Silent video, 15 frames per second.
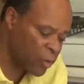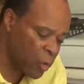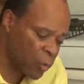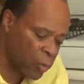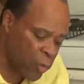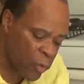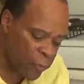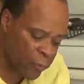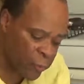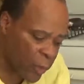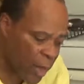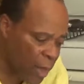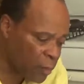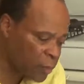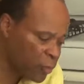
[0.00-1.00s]
don't move
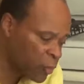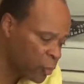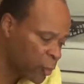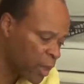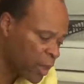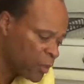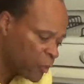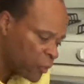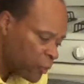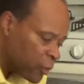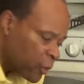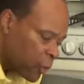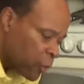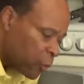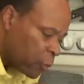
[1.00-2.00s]
around too much
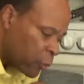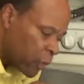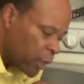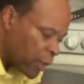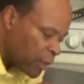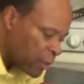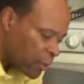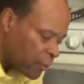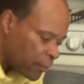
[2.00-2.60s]
when